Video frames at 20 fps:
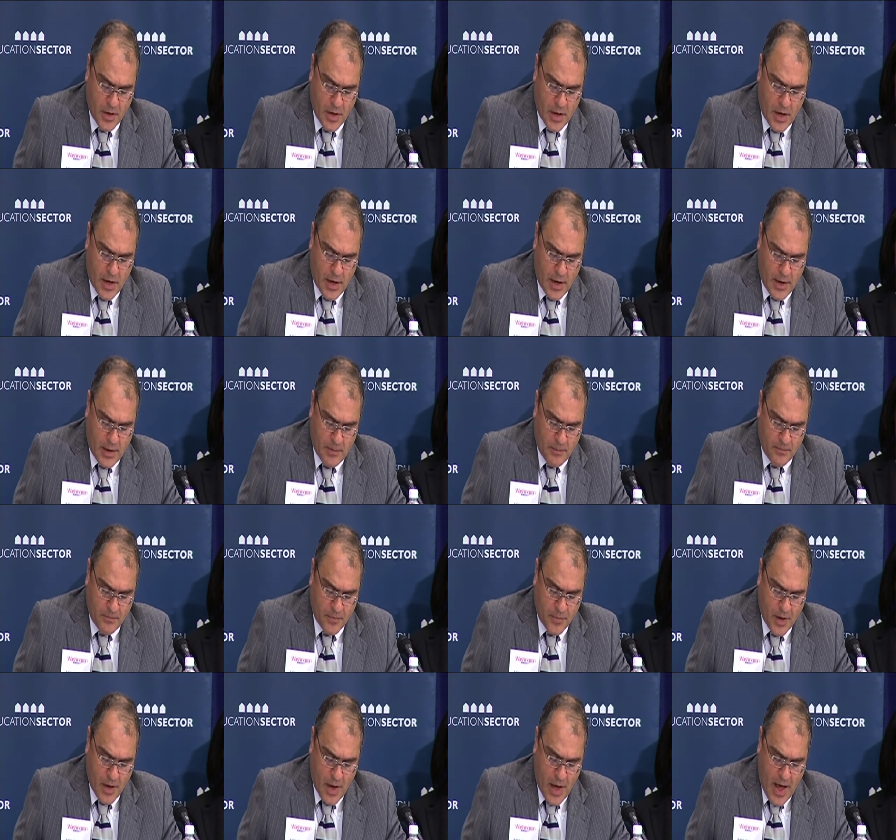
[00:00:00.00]
Um,
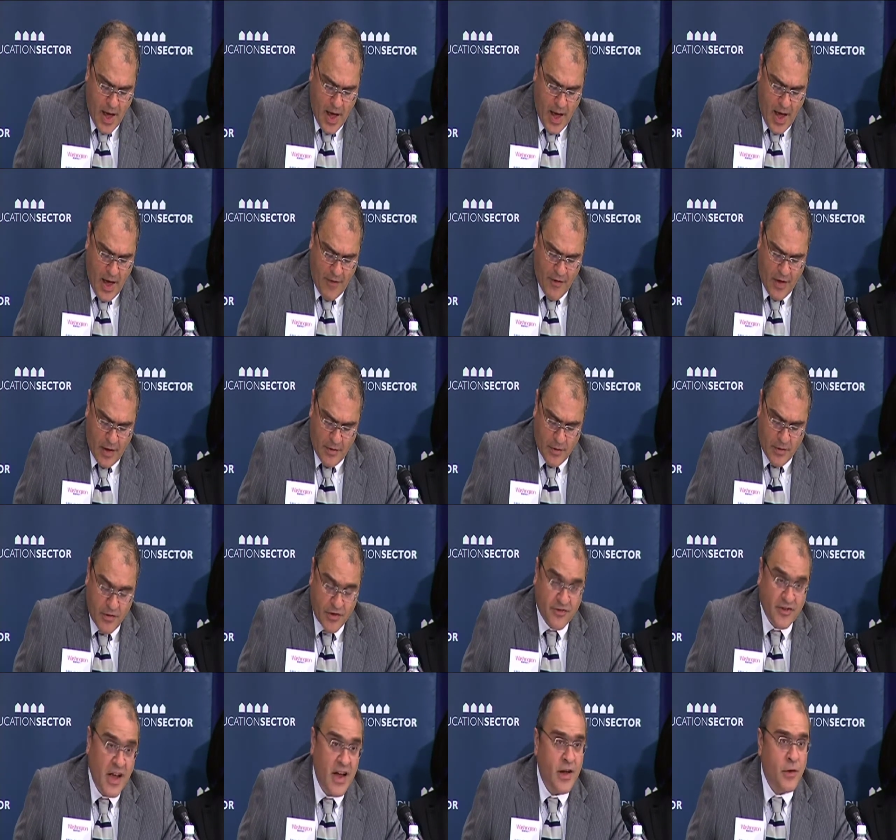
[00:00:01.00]
and then the
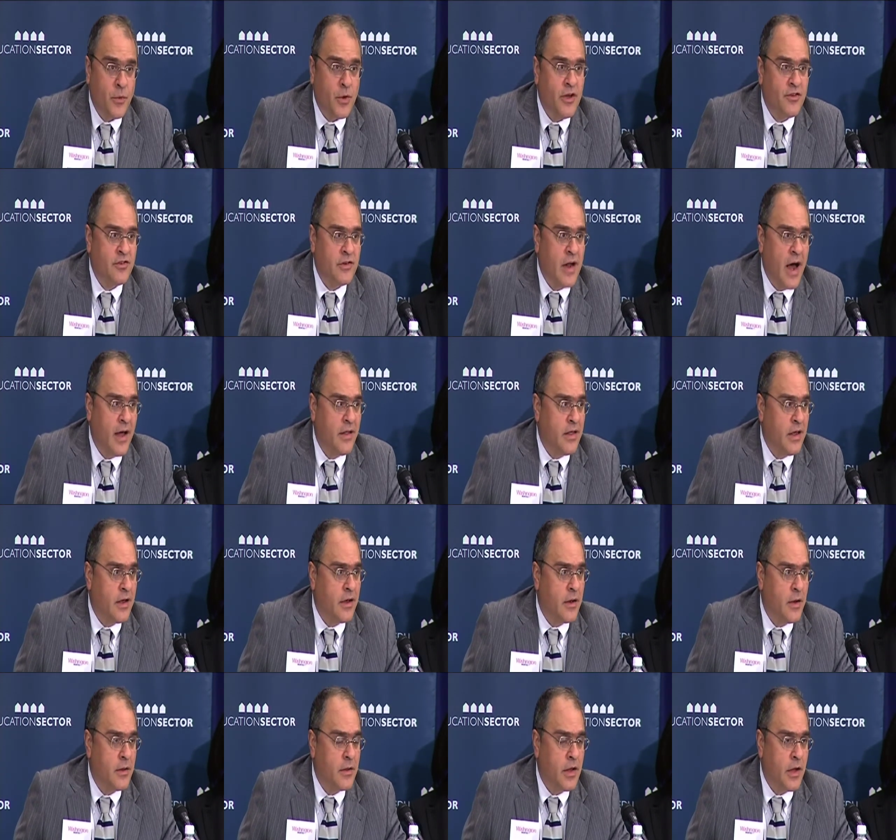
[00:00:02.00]
second reason I
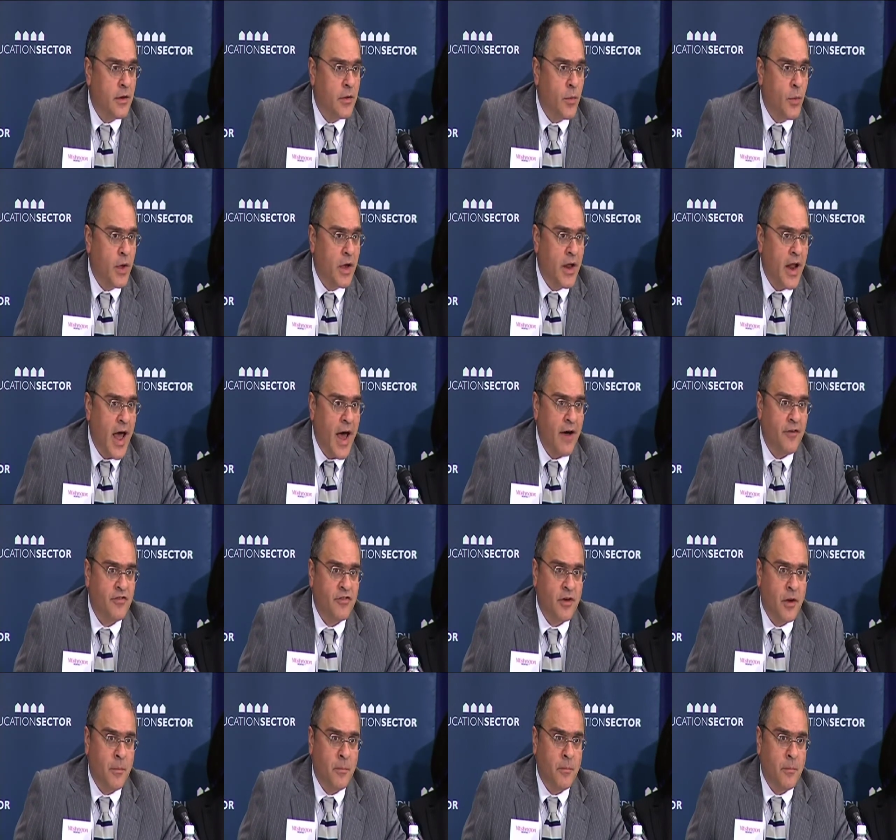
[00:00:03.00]
think that we can have
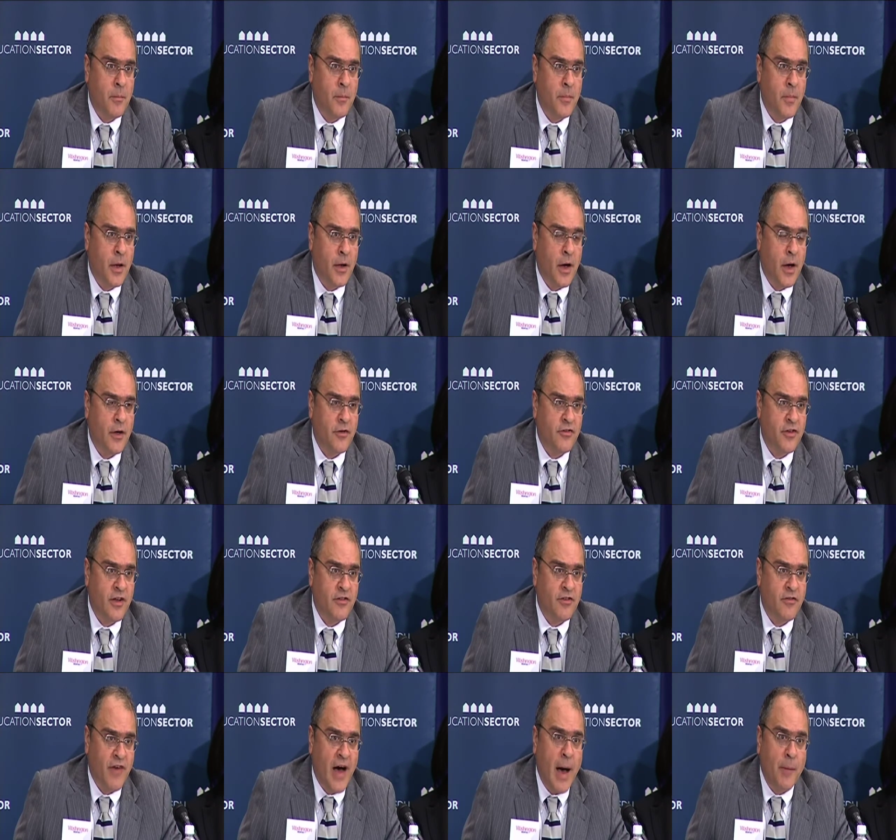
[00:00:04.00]
some uh,
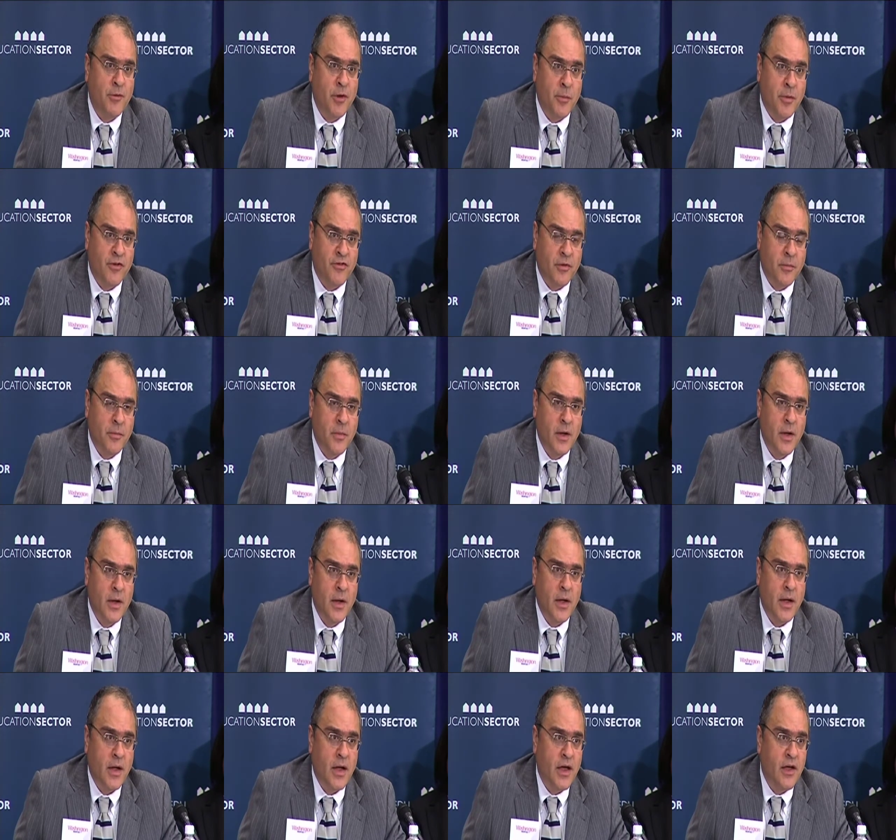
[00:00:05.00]
sense of optimism
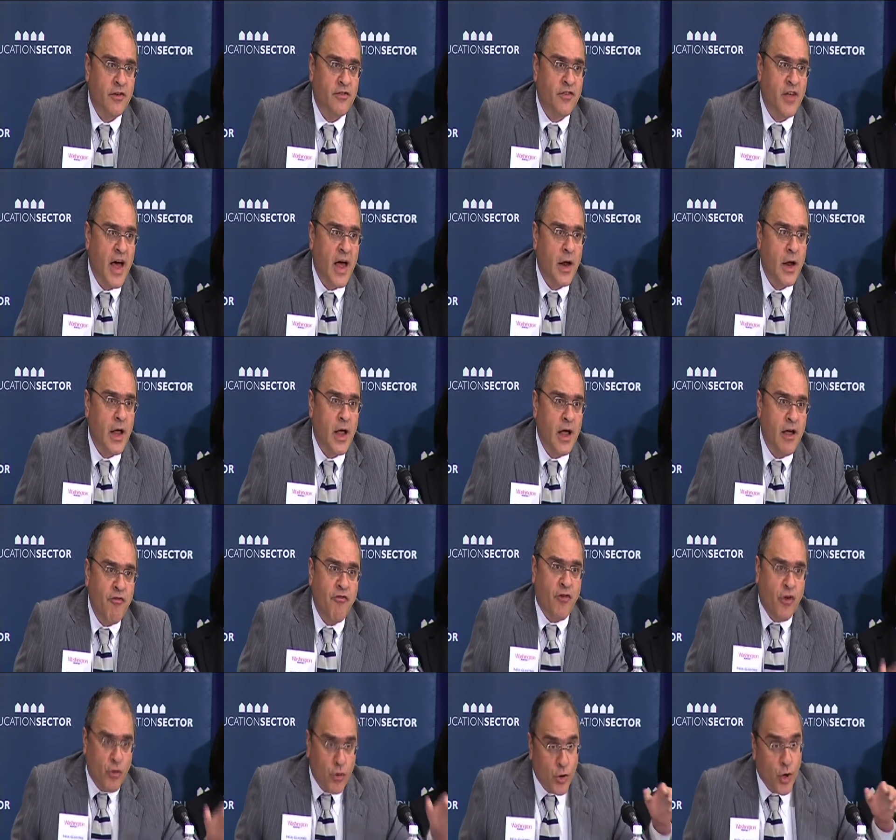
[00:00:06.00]
is that
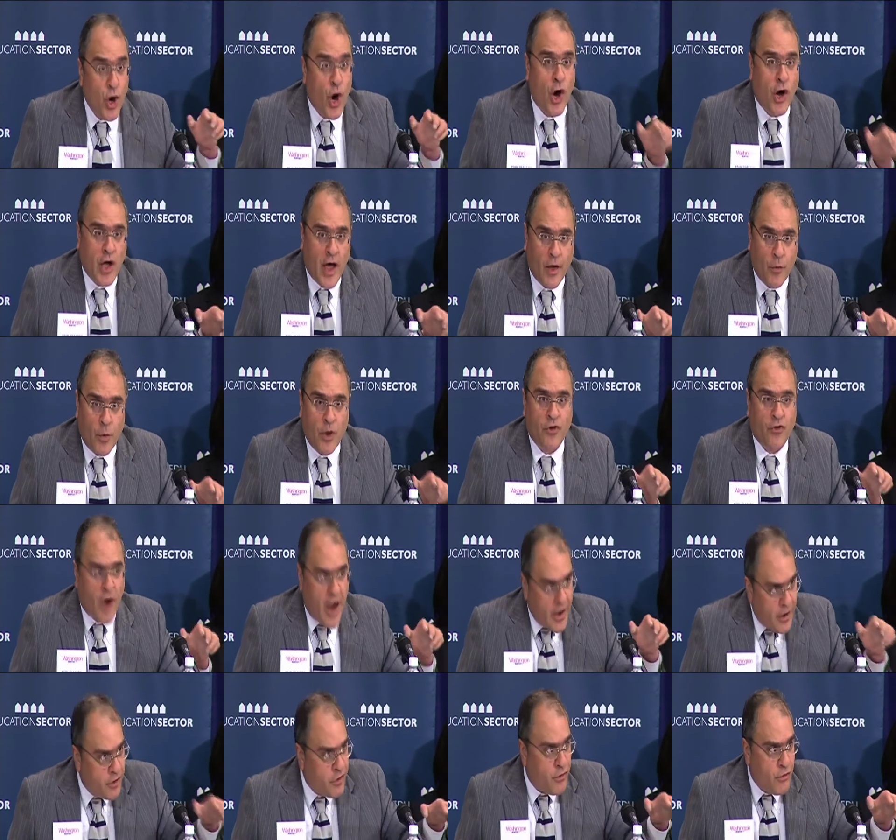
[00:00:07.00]
if you look, and we
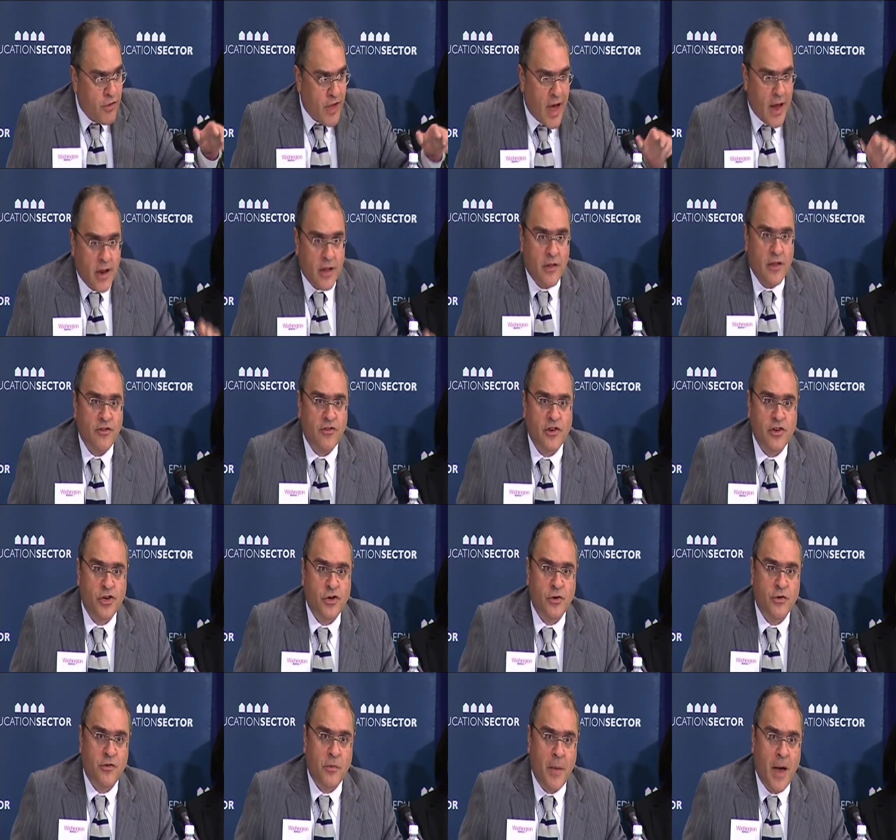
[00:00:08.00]
try to do that in this
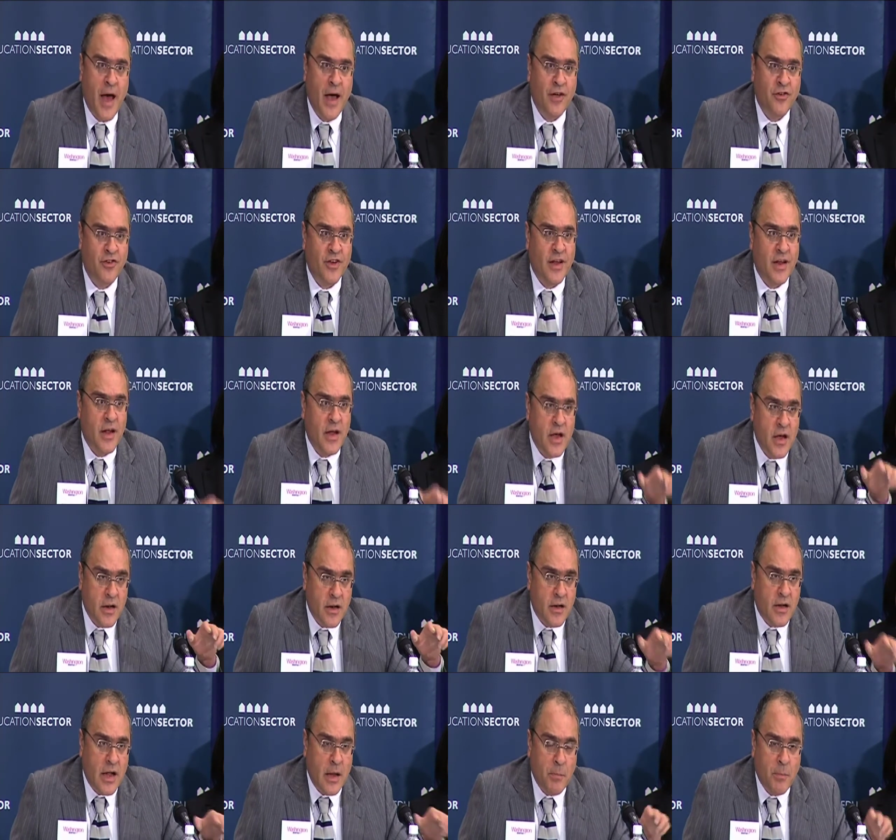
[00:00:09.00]
issue of the magazine,
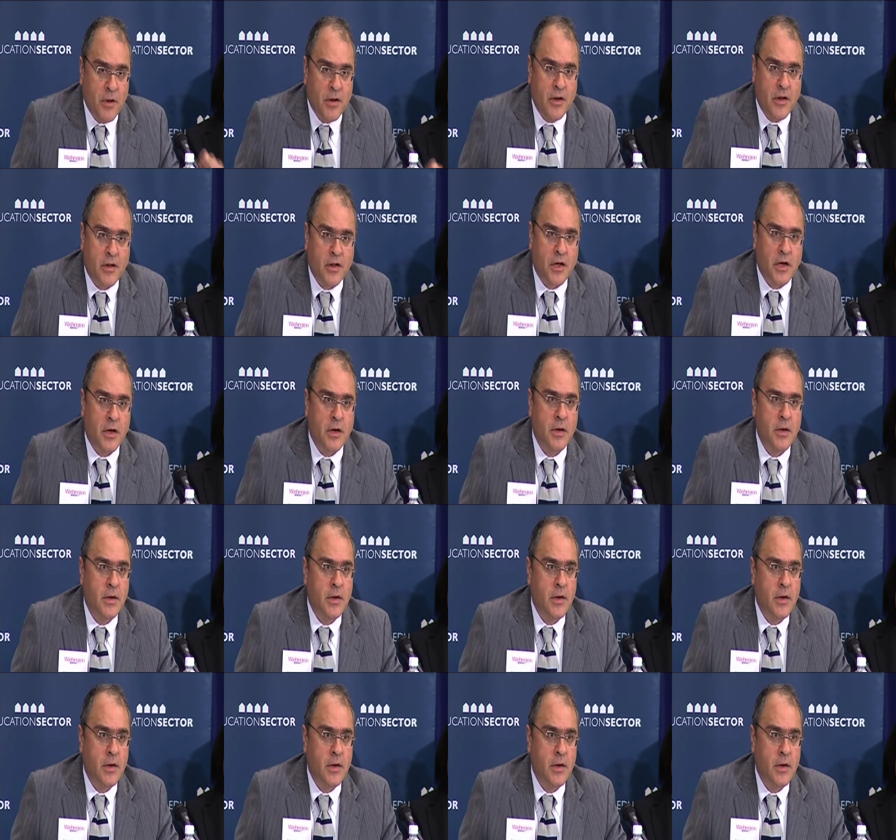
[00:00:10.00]
deep into the